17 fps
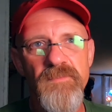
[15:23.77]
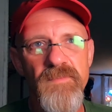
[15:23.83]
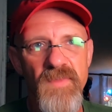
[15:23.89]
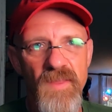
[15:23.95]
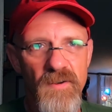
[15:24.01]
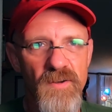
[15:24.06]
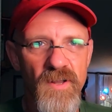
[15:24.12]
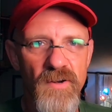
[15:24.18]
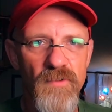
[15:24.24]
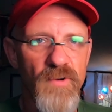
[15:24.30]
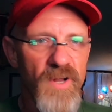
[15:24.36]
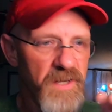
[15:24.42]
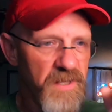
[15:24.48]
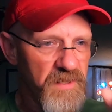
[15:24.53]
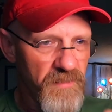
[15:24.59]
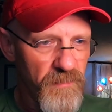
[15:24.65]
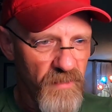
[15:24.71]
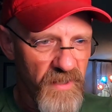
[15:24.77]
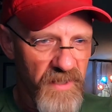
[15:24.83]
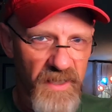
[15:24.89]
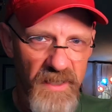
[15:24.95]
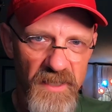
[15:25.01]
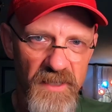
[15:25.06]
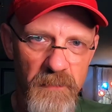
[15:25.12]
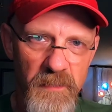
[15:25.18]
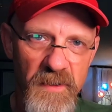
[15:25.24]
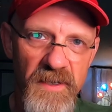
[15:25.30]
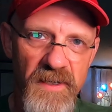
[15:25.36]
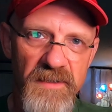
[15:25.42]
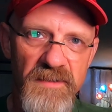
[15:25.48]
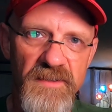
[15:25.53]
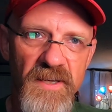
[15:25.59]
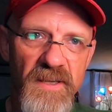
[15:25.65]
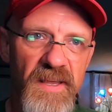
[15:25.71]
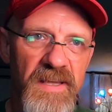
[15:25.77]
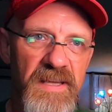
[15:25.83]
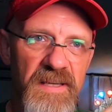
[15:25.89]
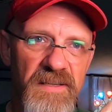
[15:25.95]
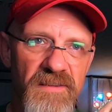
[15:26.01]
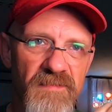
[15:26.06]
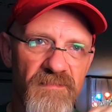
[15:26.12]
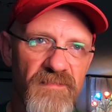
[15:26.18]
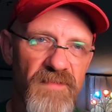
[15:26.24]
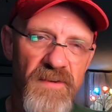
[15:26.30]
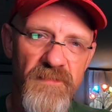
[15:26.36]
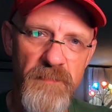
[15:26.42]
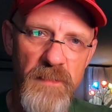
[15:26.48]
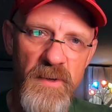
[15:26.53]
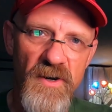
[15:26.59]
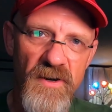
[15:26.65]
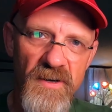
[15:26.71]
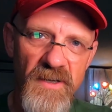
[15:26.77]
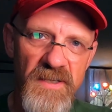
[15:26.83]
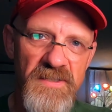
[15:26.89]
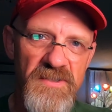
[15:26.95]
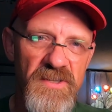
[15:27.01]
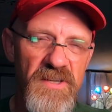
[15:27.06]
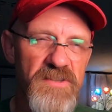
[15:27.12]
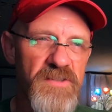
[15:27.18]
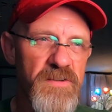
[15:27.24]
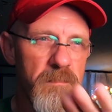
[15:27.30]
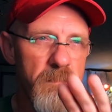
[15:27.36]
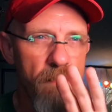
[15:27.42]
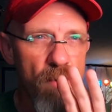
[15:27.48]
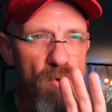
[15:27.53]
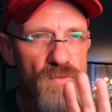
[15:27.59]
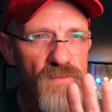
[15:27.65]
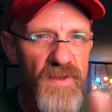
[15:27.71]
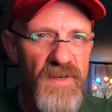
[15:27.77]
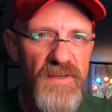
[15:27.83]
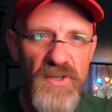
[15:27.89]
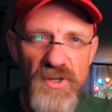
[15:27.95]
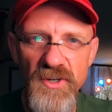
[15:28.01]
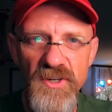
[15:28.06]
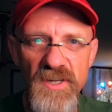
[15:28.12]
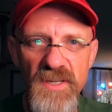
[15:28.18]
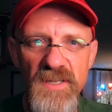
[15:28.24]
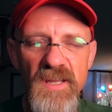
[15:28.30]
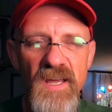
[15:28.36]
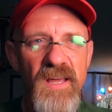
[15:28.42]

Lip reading: They're going to run in the red a little bit until they get the mirrorless system moving good,